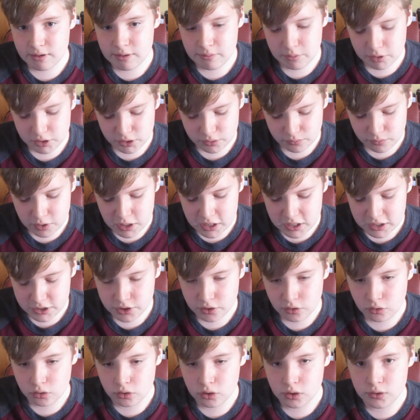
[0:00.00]
He wasn't really
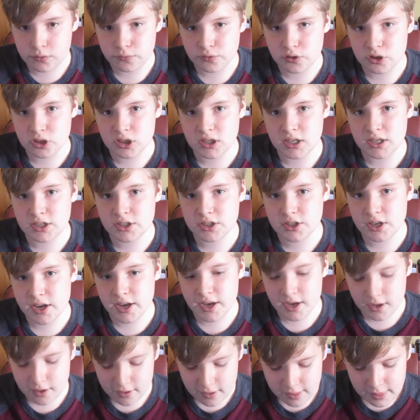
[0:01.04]
too good for us last
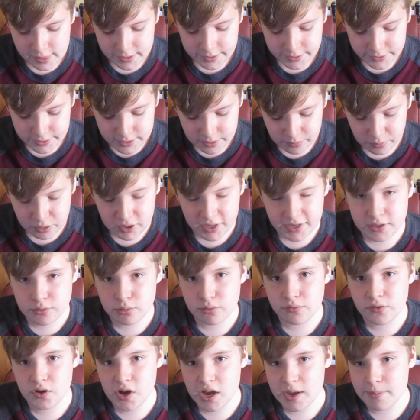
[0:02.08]
year, and I'm glad to
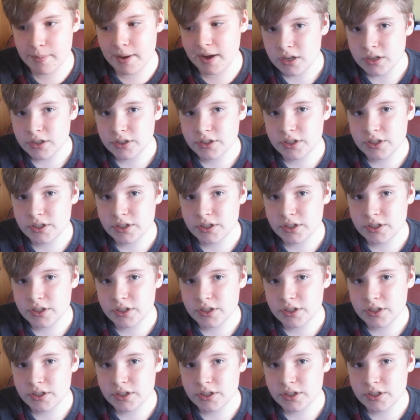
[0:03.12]
have got him out.